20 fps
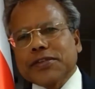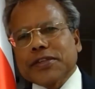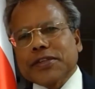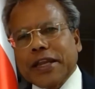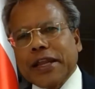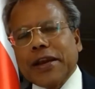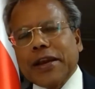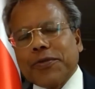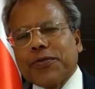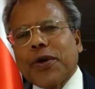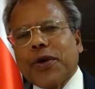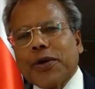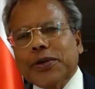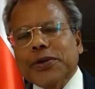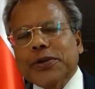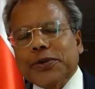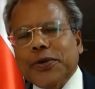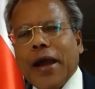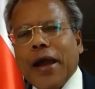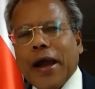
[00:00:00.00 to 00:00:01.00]
still
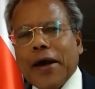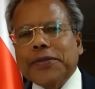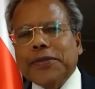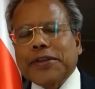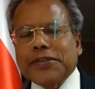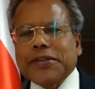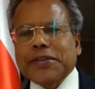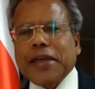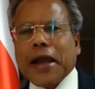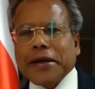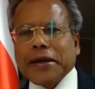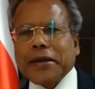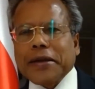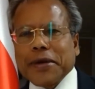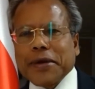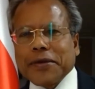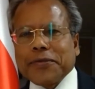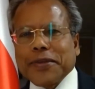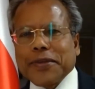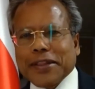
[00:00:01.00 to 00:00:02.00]
wanted to have this
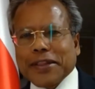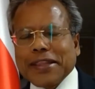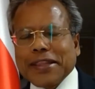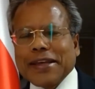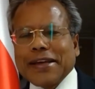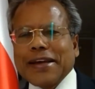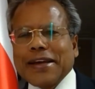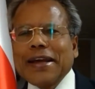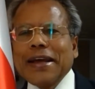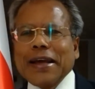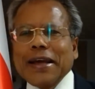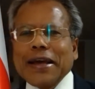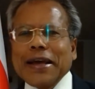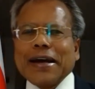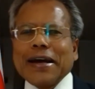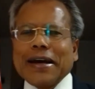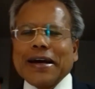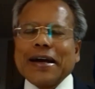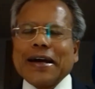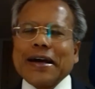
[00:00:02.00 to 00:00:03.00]
agreement with the
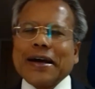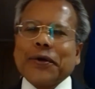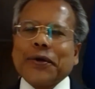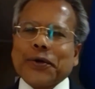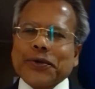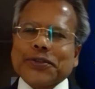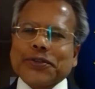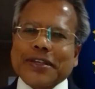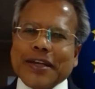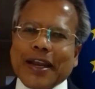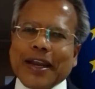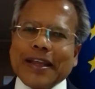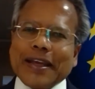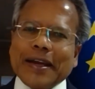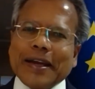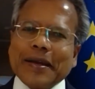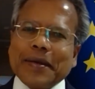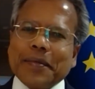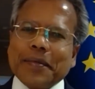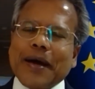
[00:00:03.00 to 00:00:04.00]
uh,
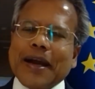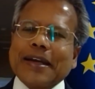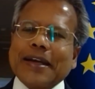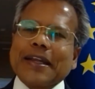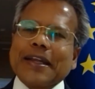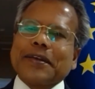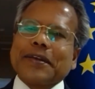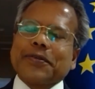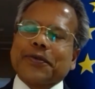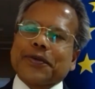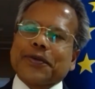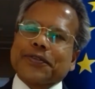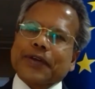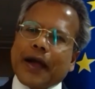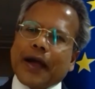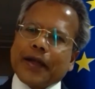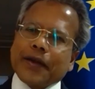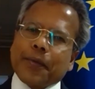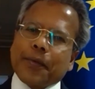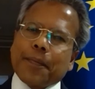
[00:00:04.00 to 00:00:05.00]
Australian, but it was
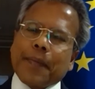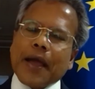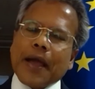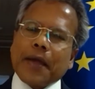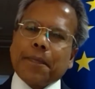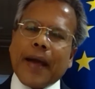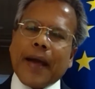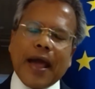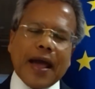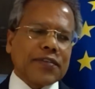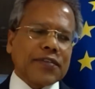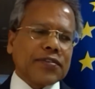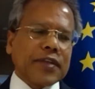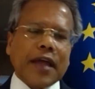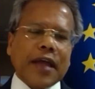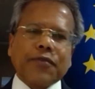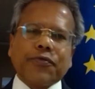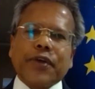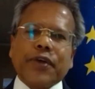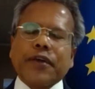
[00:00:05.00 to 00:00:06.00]
kind of bypassed
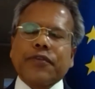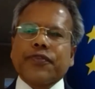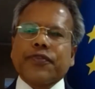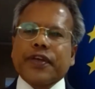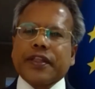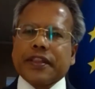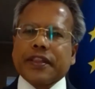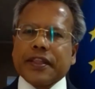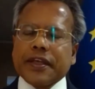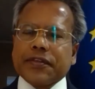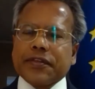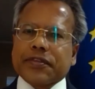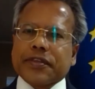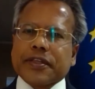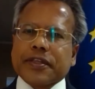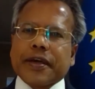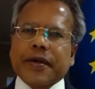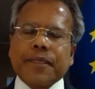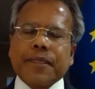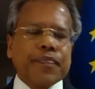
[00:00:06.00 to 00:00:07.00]
and went with this
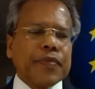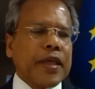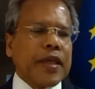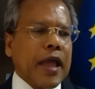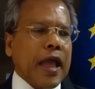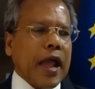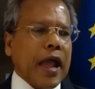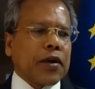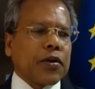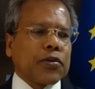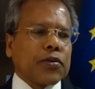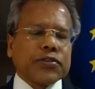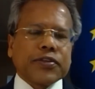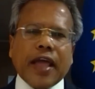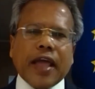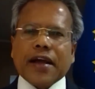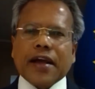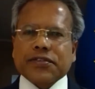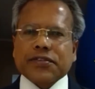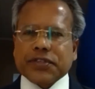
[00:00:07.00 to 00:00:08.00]
uh,
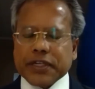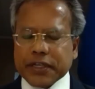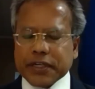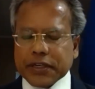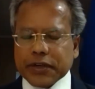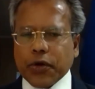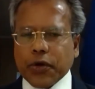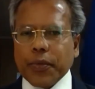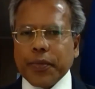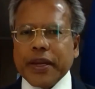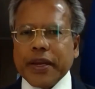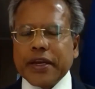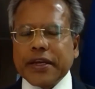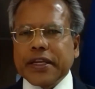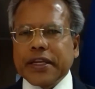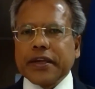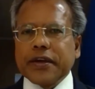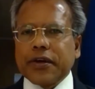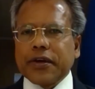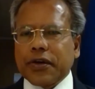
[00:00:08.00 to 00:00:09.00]
Anglo-Saxon
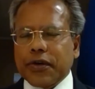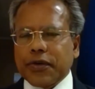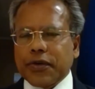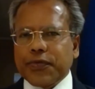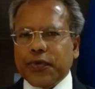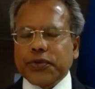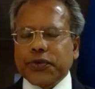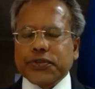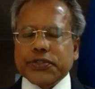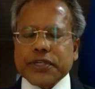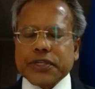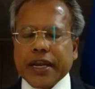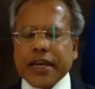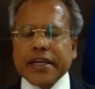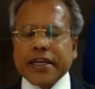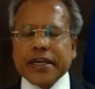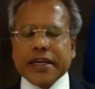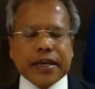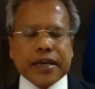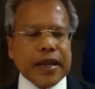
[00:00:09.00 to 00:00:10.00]
community of
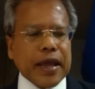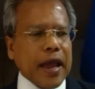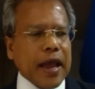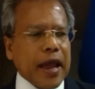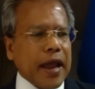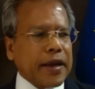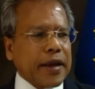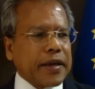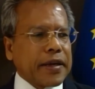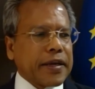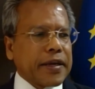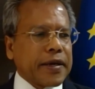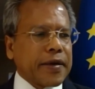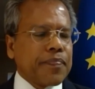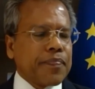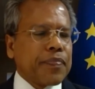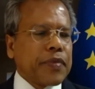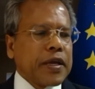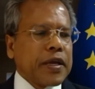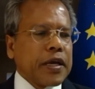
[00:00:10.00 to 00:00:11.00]
Australian and uh,